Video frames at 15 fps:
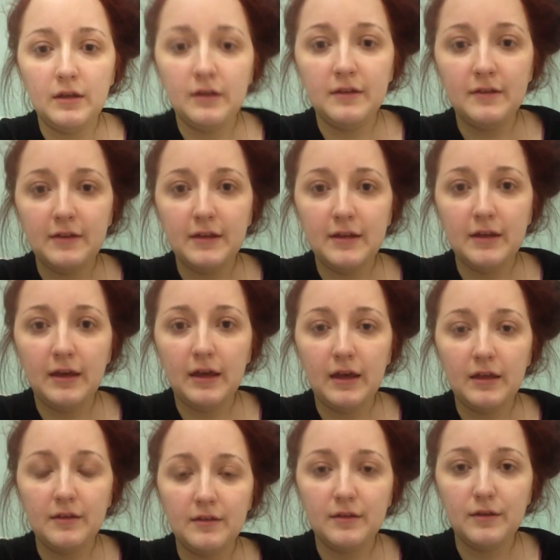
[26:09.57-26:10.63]
I'll see you
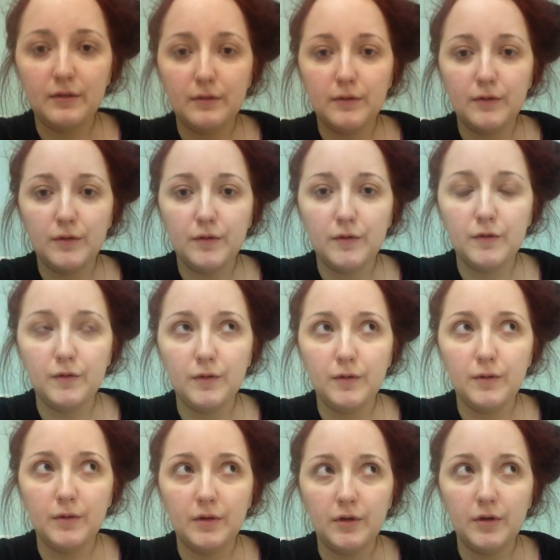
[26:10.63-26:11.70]
guys
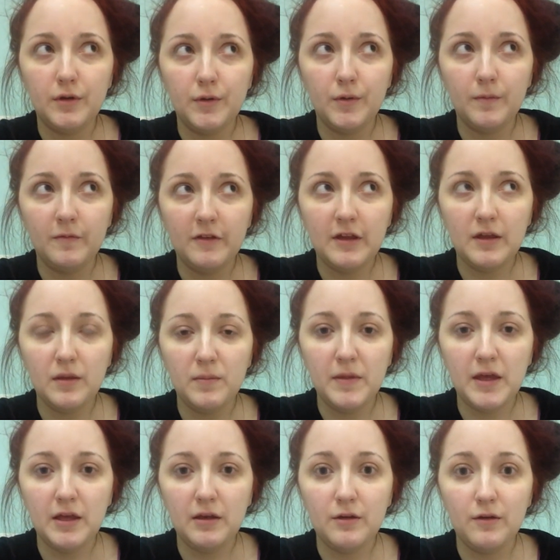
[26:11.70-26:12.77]
soon, and hopefully it'll
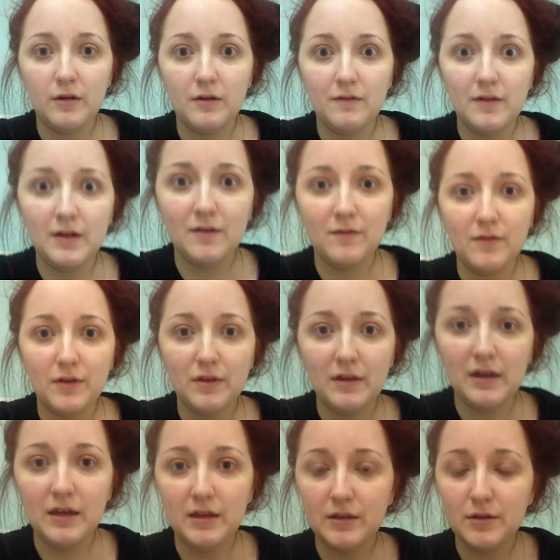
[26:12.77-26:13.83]
be an uneventful
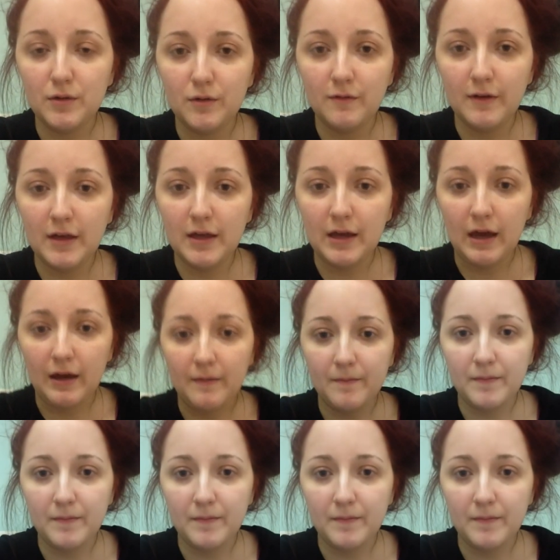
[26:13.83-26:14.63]
night over here.